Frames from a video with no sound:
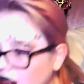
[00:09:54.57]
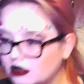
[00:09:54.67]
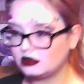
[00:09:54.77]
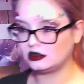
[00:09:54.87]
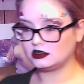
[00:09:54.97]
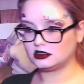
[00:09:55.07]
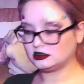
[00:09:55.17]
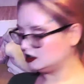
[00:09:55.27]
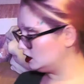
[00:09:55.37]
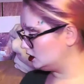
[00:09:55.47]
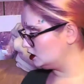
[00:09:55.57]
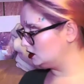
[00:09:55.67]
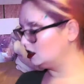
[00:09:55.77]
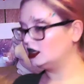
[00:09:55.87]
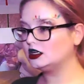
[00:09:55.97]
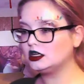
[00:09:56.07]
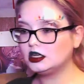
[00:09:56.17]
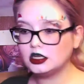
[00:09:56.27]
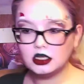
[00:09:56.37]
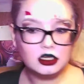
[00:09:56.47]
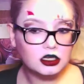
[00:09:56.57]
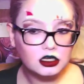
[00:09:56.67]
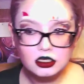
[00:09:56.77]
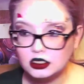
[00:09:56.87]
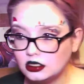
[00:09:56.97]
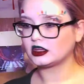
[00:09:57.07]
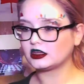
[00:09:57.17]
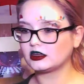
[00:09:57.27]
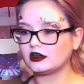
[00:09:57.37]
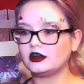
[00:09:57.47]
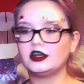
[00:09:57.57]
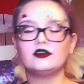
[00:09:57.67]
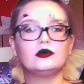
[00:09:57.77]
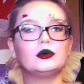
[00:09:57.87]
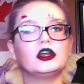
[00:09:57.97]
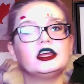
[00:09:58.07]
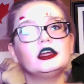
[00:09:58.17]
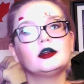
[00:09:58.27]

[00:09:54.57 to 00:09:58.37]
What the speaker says: Awesome, it's done. All right, everybody.